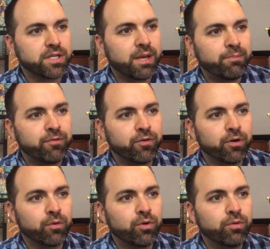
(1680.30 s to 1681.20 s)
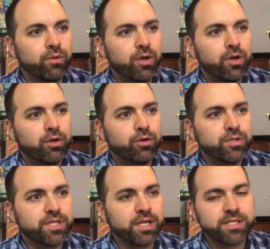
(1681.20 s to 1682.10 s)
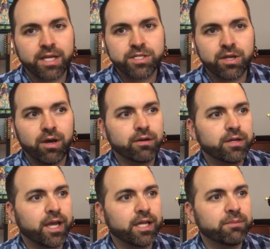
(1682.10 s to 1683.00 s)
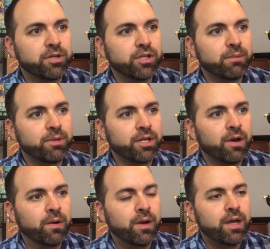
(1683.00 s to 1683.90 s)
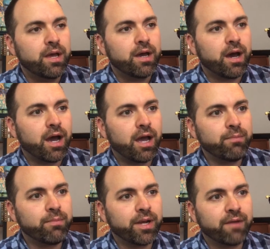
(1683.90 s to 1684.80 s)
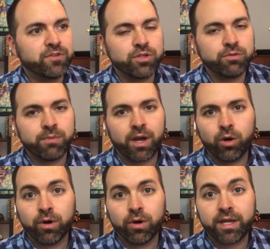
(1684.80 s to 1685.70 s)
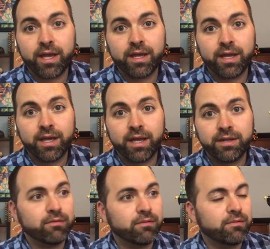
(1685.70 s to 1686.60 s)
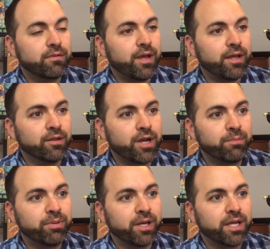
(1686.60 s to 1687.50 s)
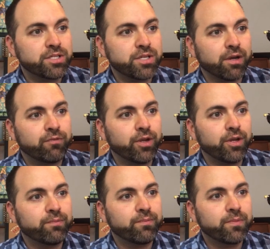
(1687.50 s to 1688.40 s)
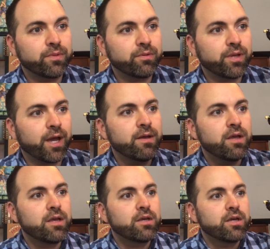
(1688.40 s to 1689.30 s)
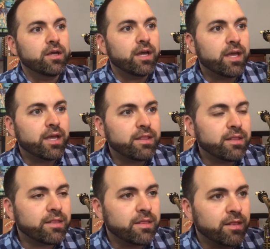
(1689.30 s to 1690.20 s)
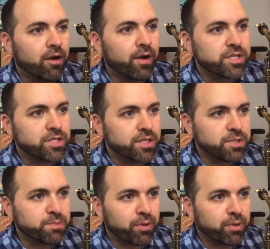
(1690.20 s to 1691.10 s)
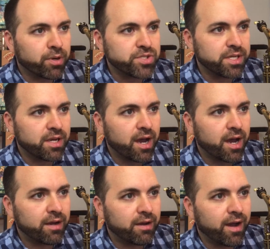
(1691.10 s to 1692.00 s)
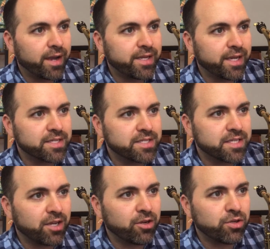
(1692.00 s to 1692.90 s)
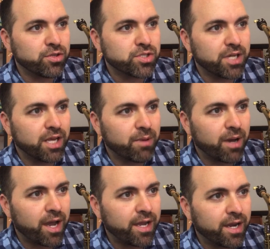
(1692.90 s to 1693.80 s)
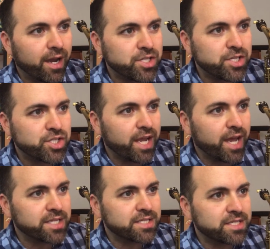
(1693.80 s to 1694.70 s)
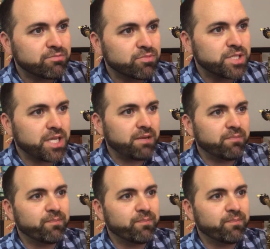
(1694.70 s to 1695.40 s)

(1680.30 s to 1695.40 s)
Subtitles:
on that before. Who sings that song? Caleb, can you let me know? I might have to do my homework and learn how to play that song for you. Okay. All right. So this person, I can't say your username. IIJXZ.